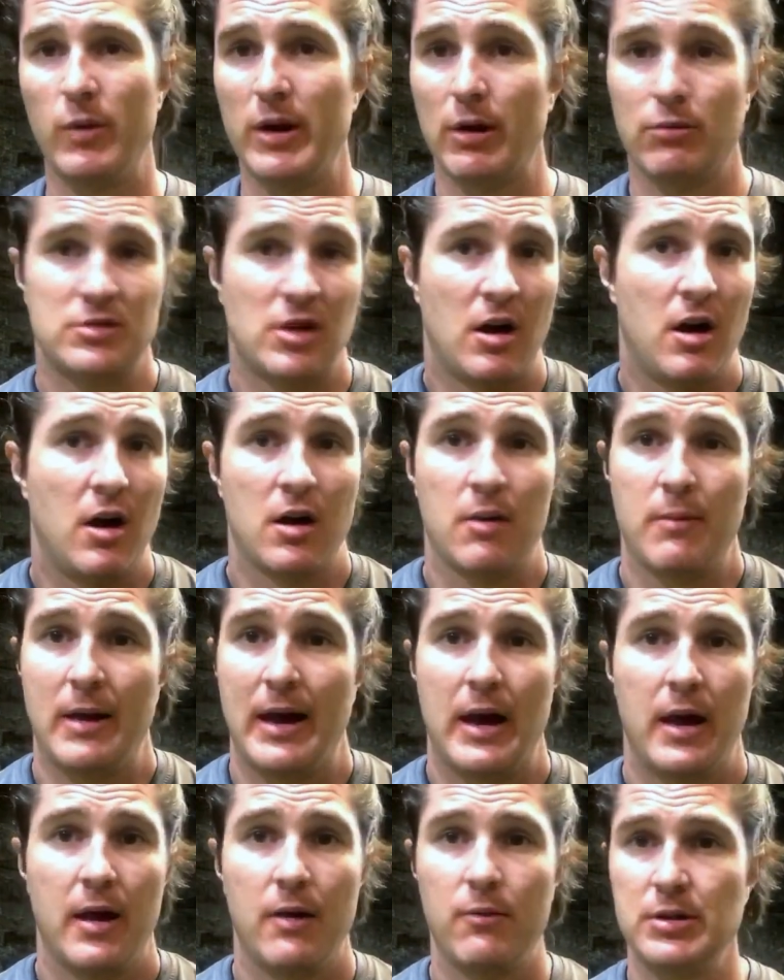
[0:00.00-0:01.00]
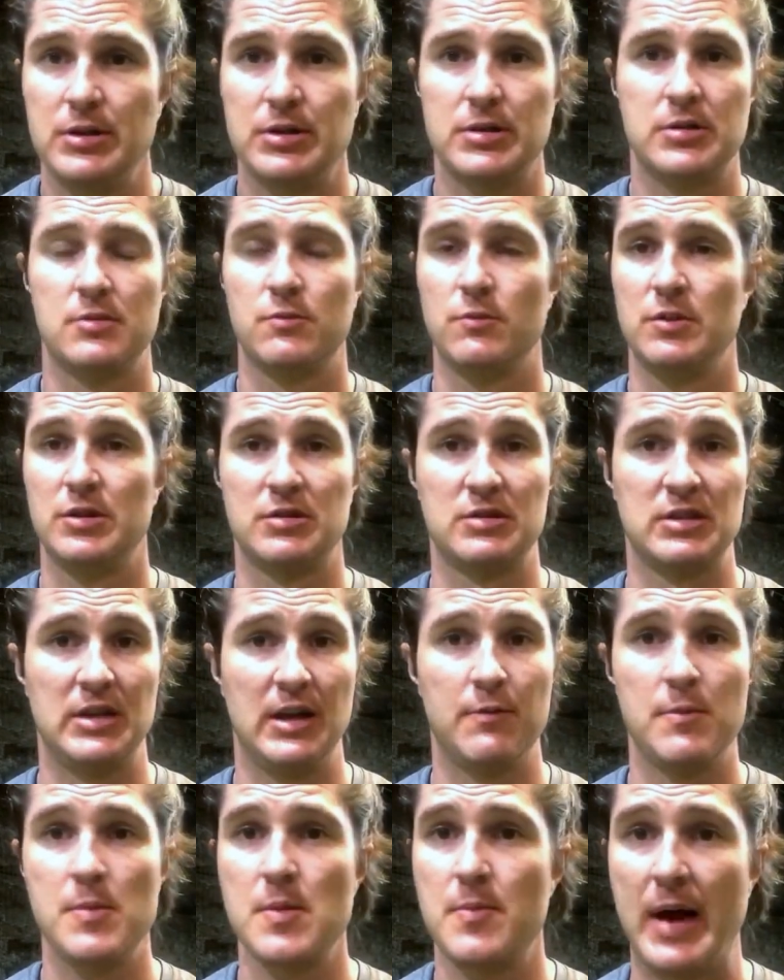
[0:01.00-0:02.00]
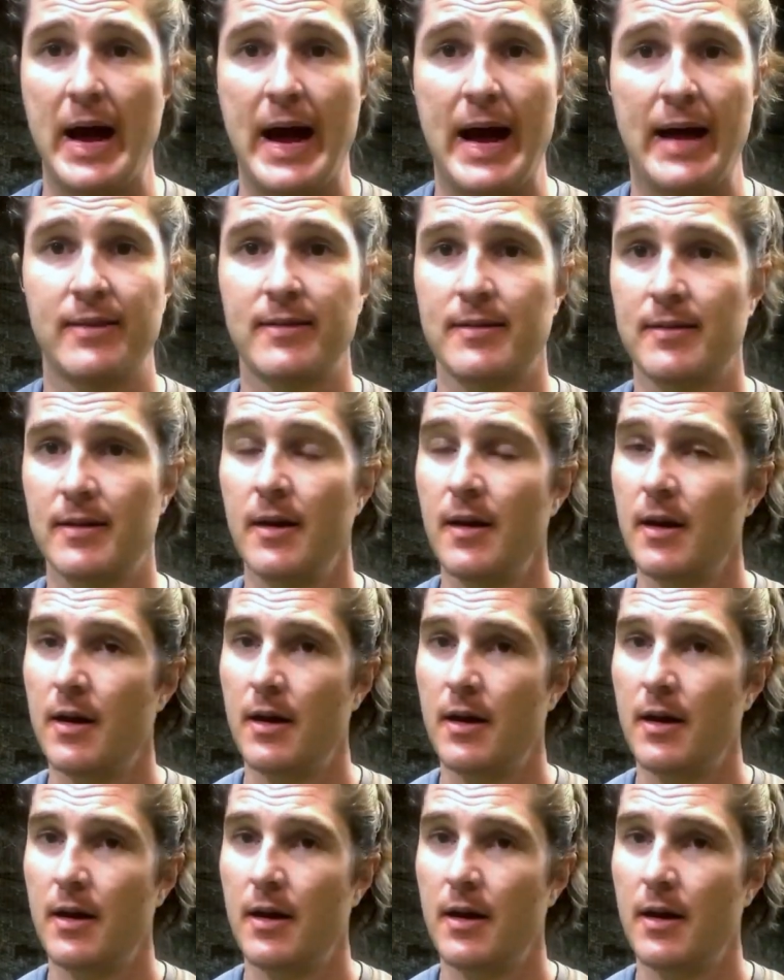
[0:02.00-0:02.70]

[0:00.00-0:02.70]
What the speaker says: We don't talk about it. We just give them the bats.